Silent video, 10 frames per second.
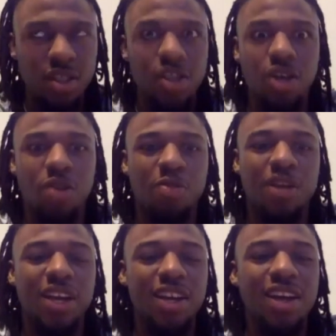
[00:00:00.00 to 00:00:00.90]
You know, the
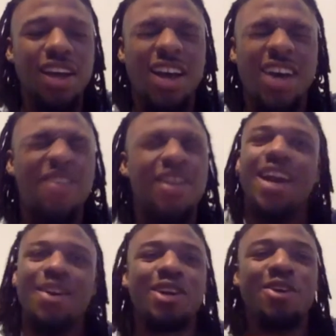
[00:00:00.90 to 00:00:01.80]
play, I don't, I
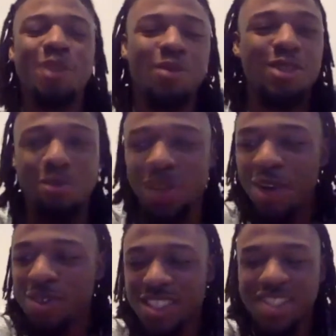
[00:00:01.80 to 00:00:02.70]
don't even remember the play
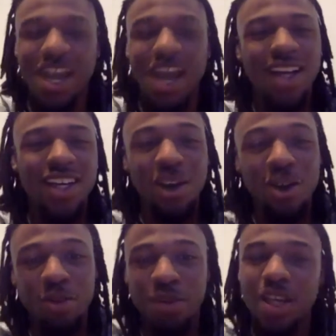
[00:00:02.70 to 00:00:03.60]
was designed to go
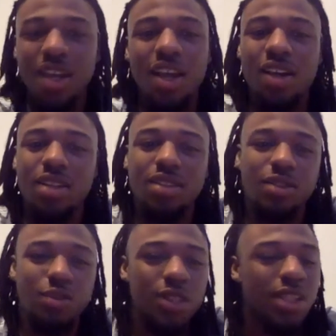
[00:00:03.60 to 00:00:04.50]
to me because
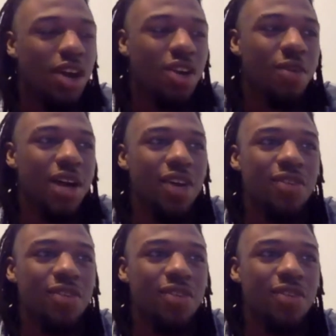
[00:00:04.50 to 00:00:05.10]
we talked about it.